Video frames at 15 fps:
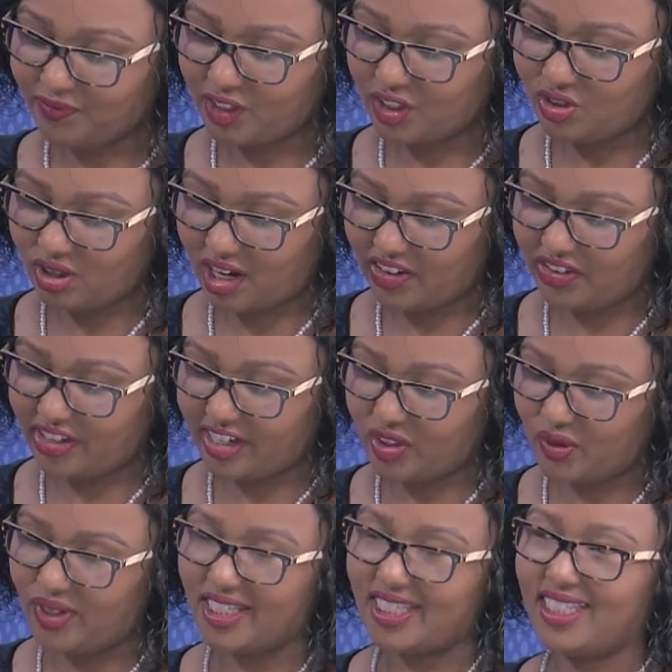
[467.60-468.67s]
to
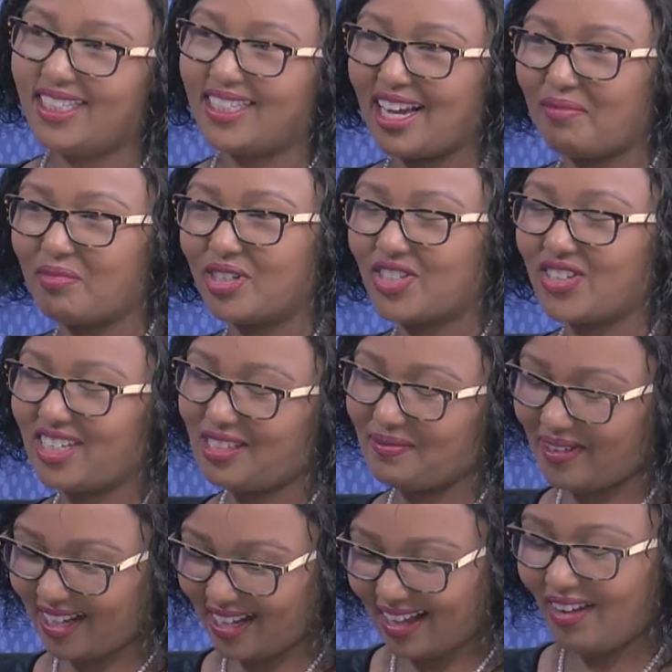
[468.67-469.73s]
120 Diamond Trust
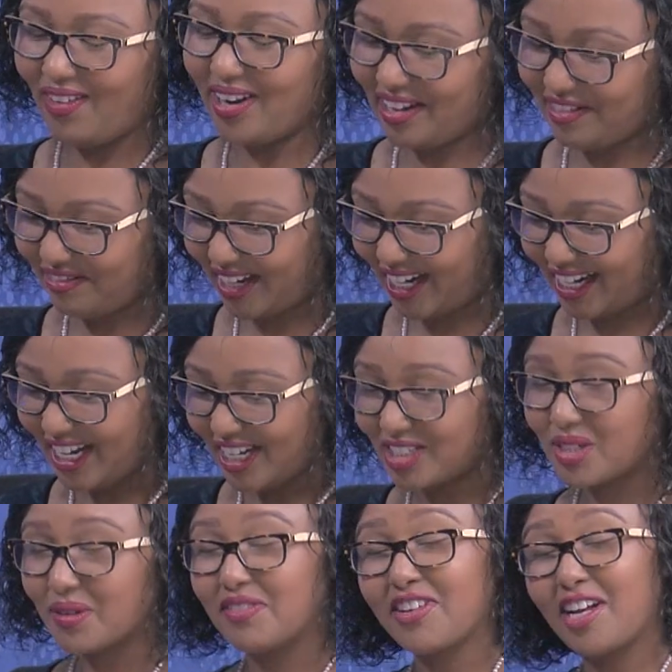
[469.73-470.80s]
Bank. Okay, fine.
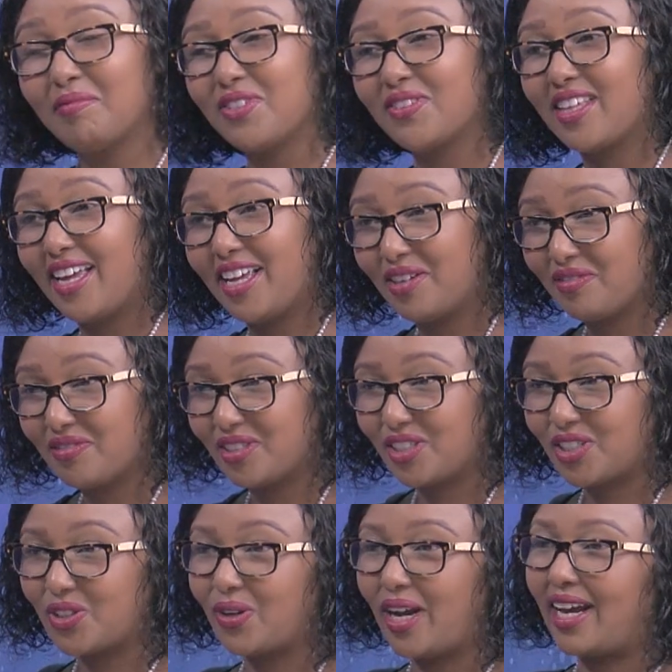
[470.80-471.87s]
So we've come to the end of the
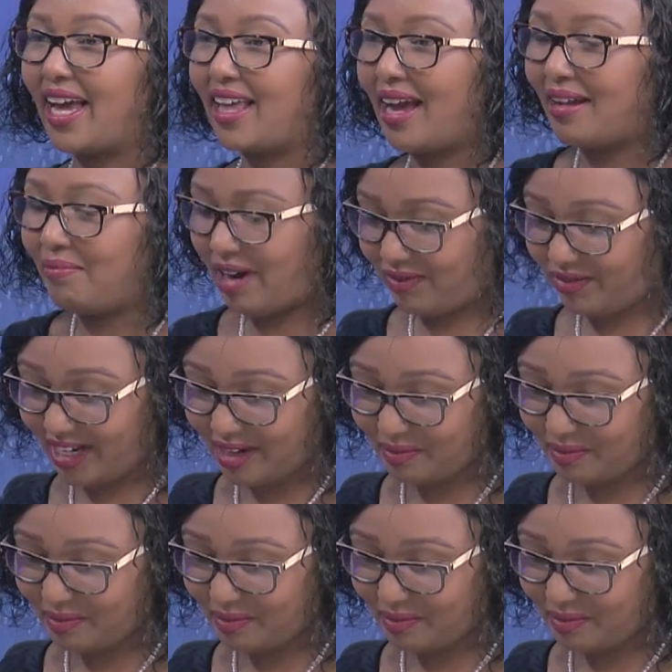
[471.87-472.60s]
show, and I really